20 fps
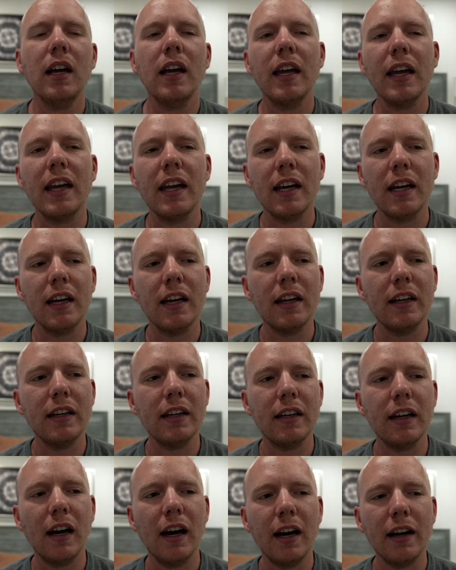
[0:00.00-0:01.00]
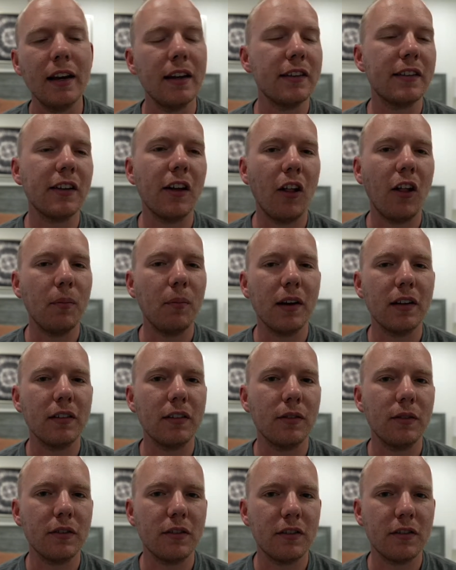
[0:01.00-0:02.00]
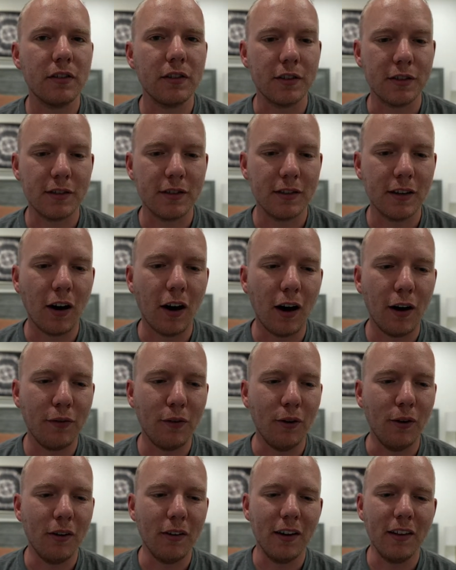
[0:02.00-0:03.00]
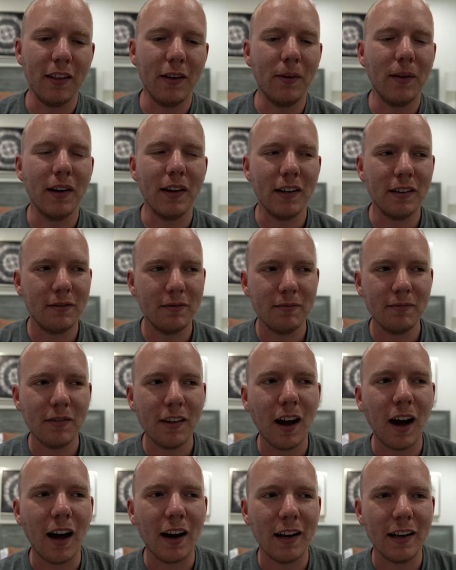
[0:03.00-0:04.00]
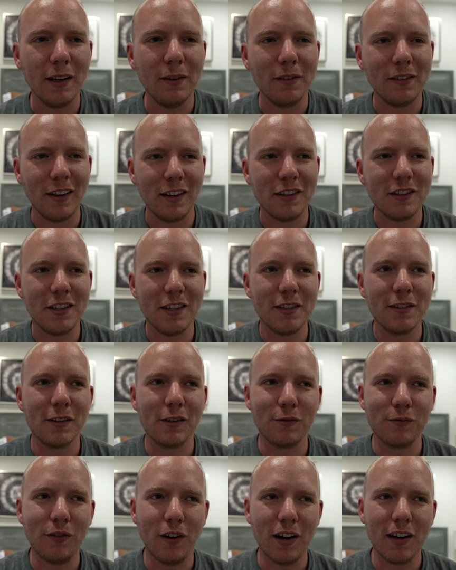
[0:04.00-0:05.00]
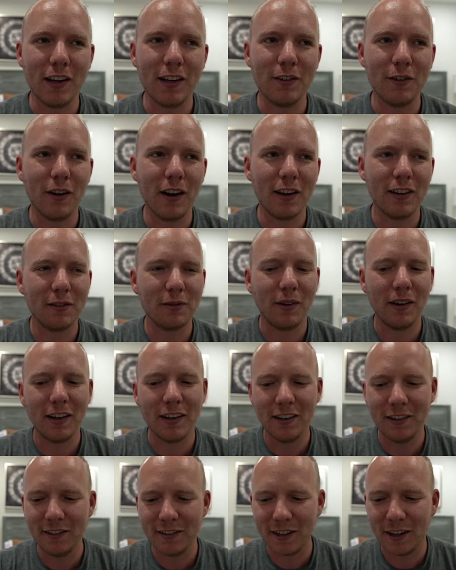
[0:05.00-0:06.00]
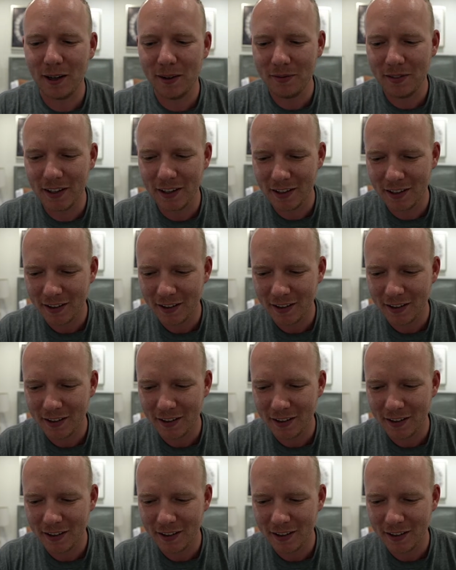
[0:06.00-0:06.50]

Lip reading: And I didn't tell him because it was just awful. And then when he got it, he was like, Jesus fucking Christ, why didn't you tell me?